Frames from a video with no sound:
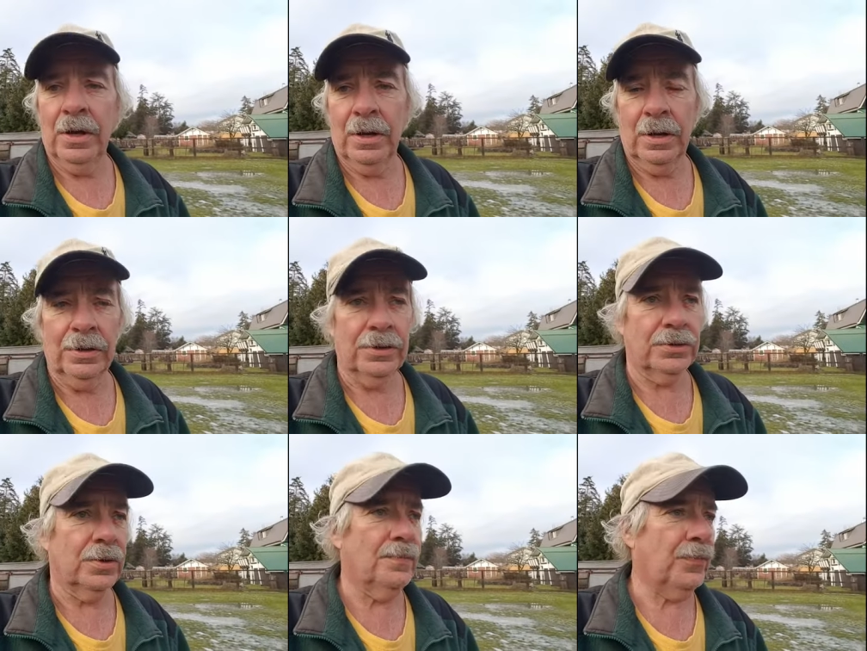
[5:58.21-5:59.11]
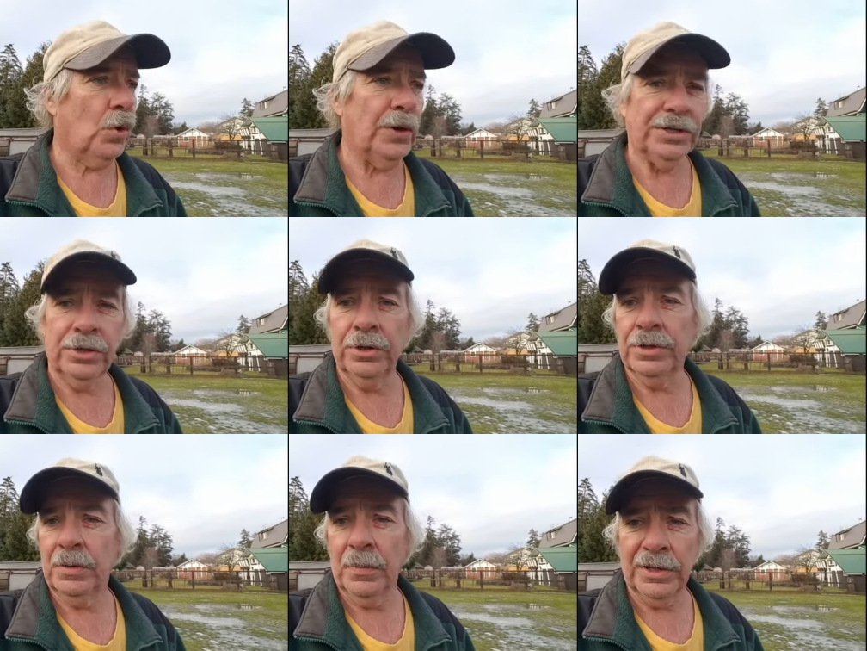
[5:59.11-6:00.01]
Uh, there's
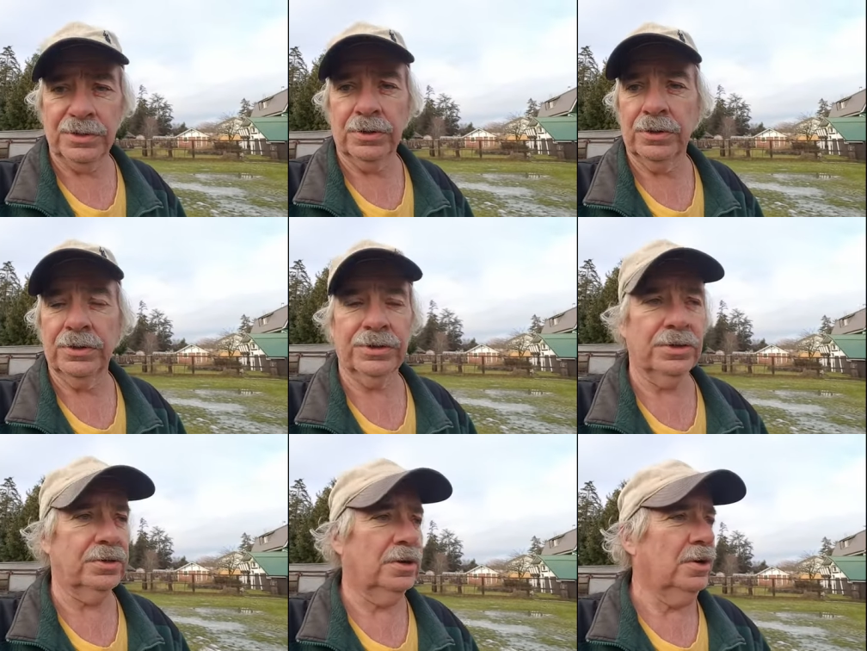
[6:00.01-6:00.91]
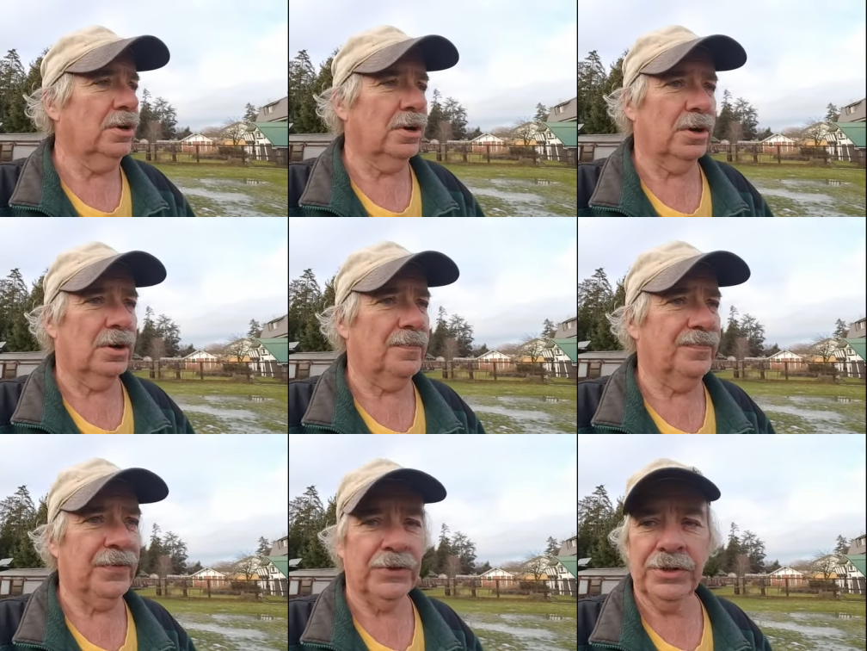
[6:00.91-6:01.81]
oysters and mussels, and
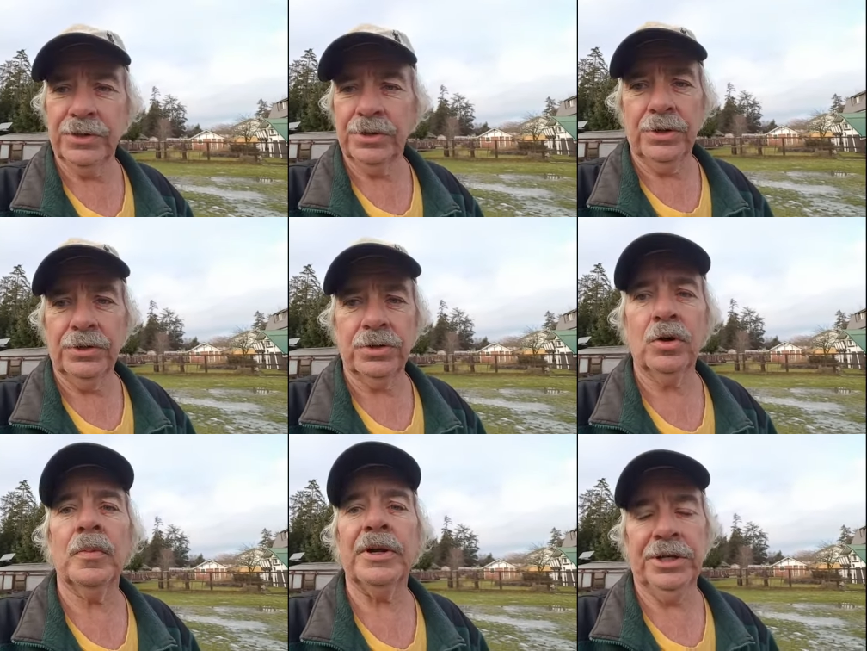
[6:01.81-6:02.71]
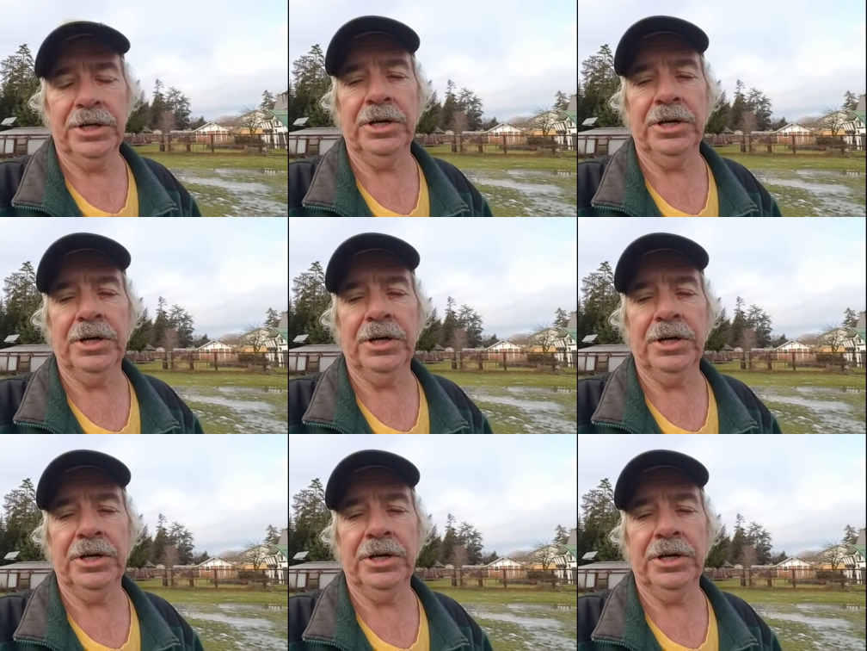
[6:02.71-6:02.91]
um, there's just there's so much